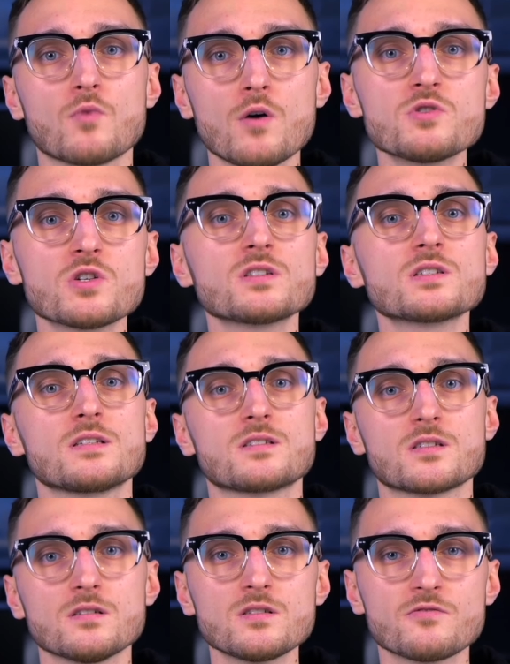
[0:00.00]
objects in
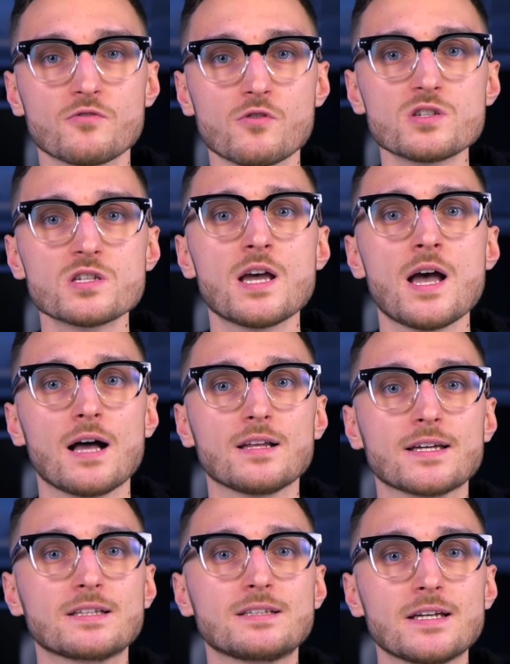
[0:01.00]
Salesforce are
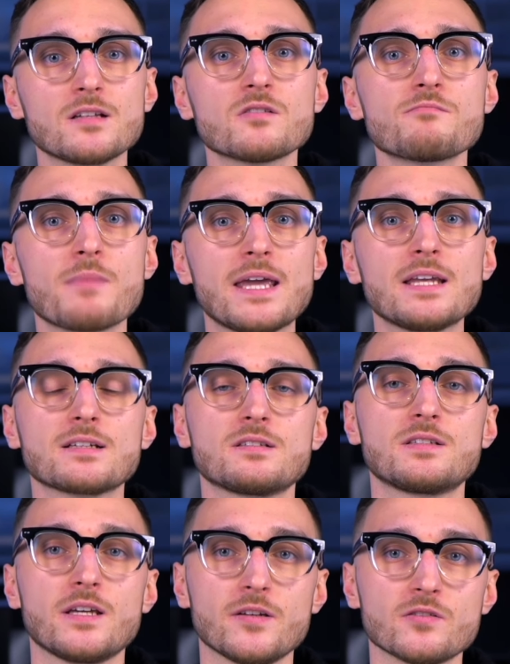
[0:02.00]
like tailor-made
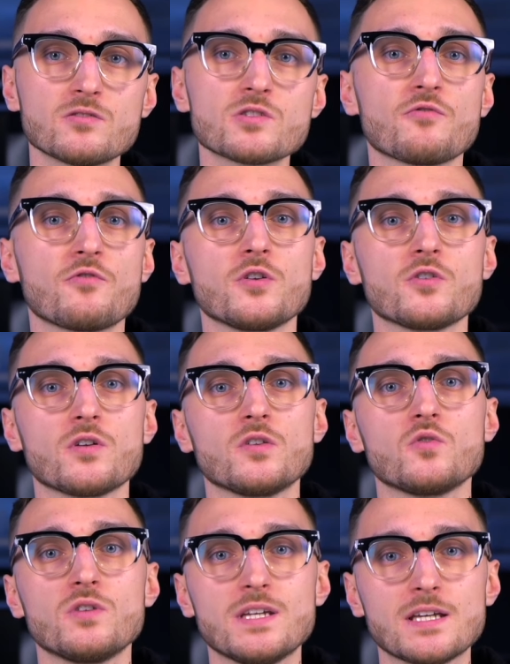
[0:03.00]
containers for your
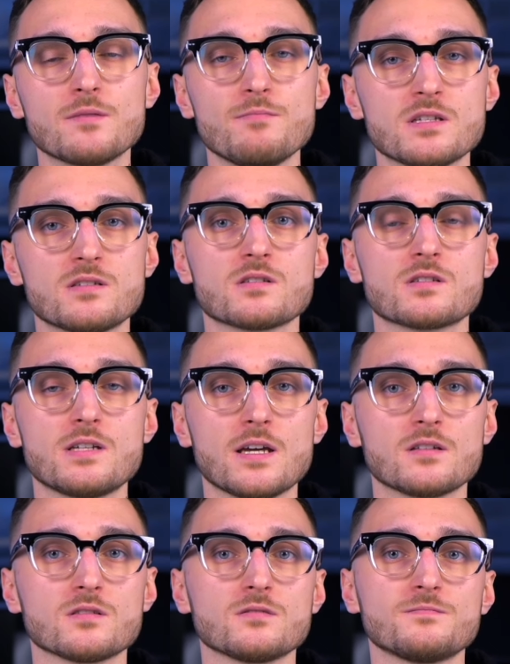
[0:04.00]
unique business
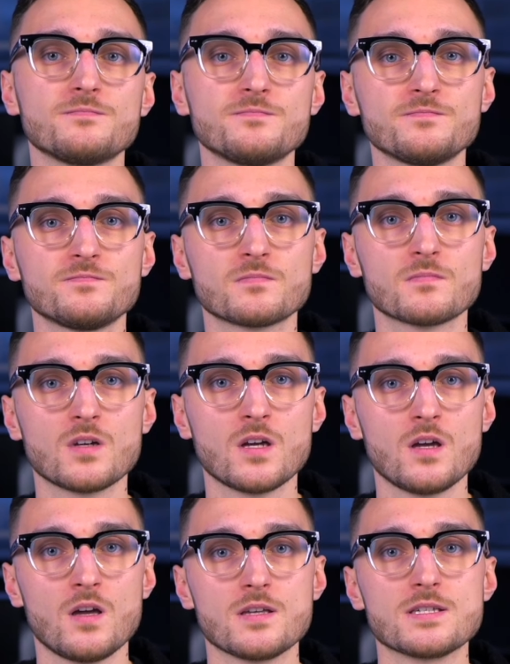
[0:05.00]
data.
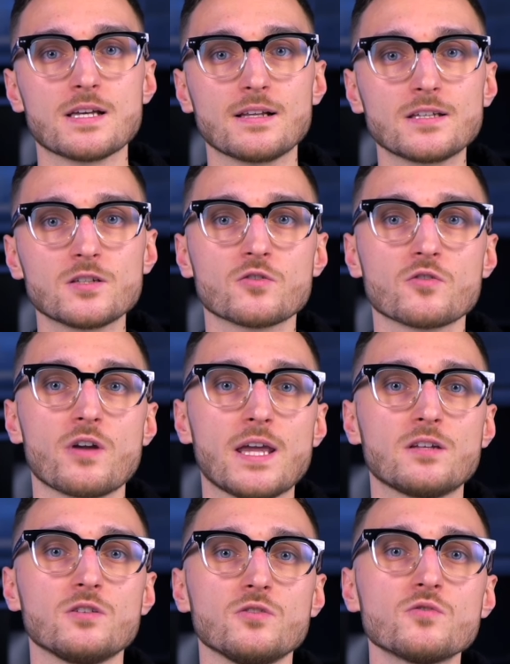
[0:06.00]
They let you
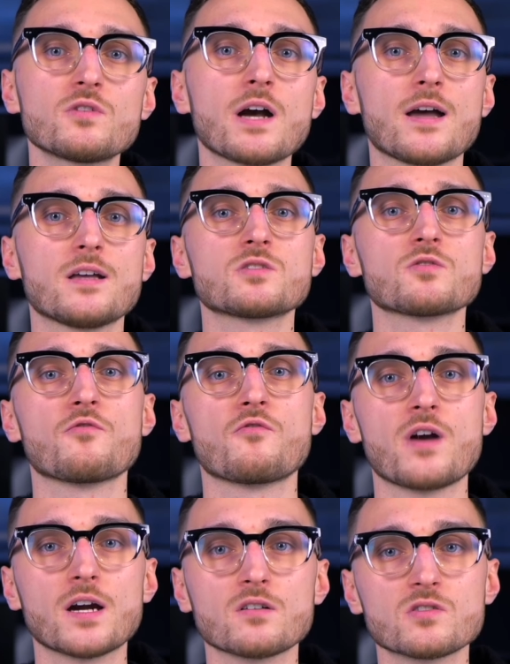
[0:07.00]
create new kinds of
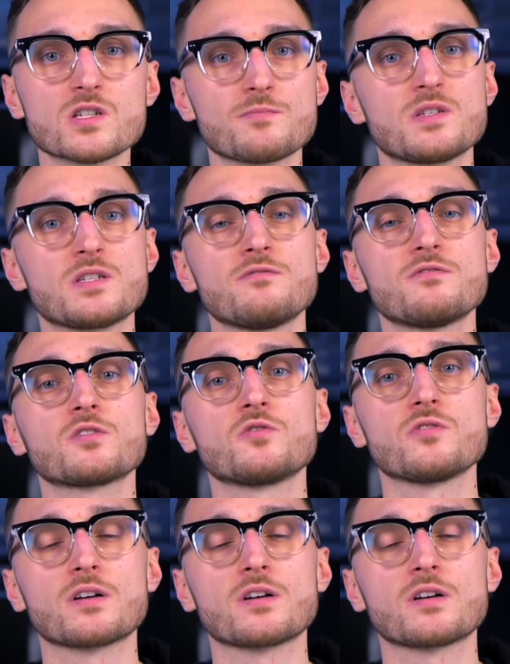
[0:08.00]
records specific to your